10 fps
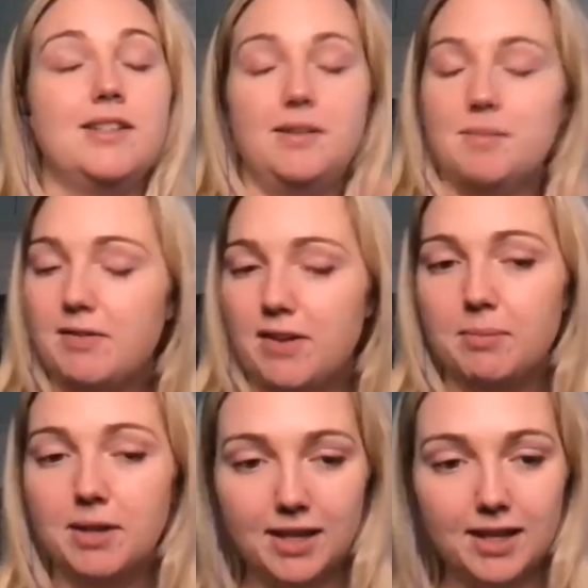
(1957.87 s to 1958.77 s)
none of my
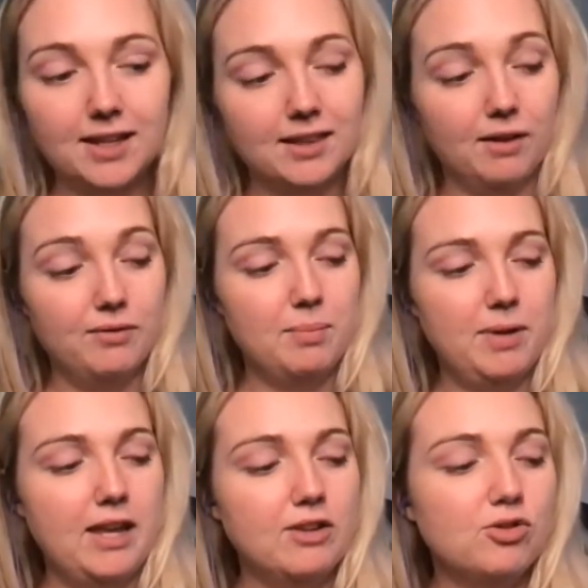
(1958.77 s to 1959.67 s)
family love the
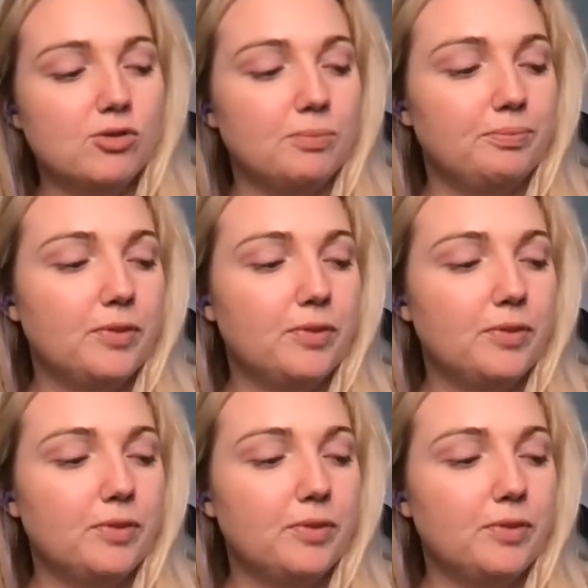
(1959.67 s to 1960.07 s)
beach.